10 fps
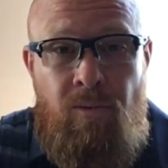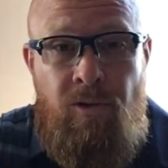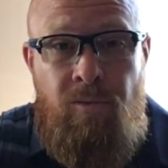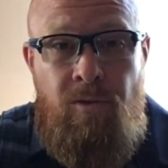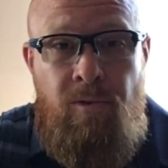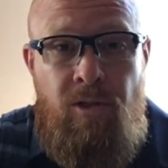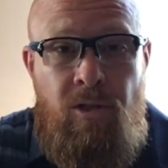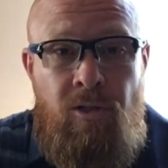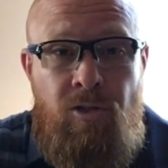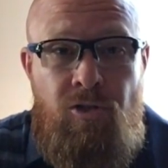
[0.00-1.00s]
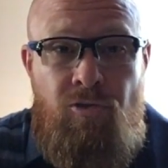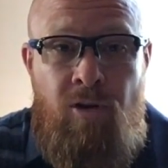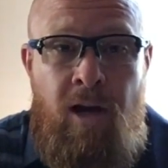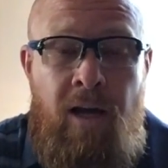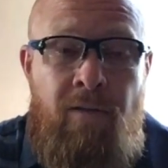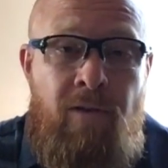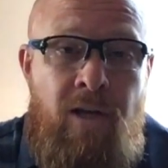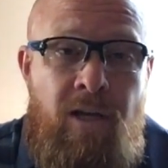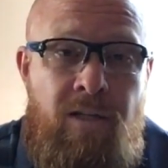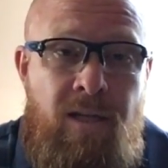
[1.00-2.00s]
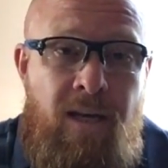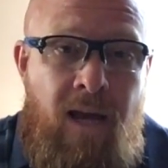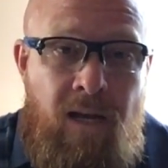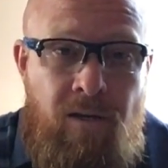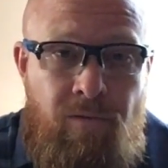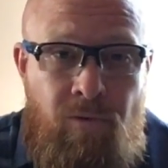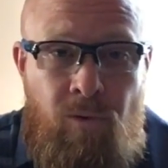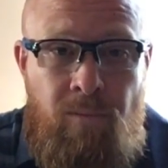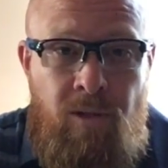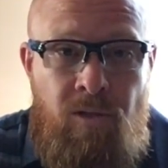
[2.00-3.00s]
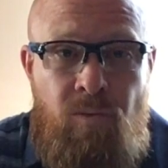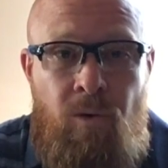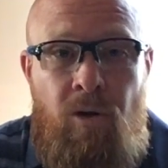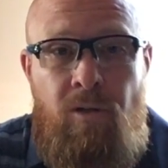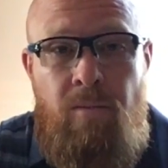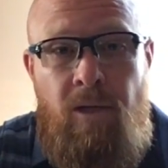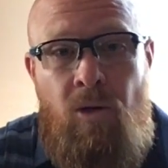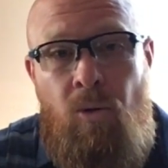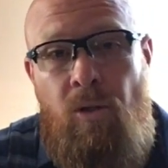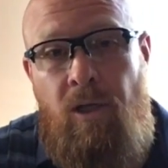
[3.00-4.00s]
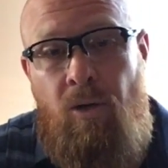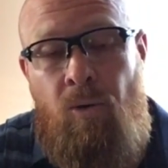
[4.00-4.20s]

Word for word: We're supposed to be to strive to not conform to this world, to be holy in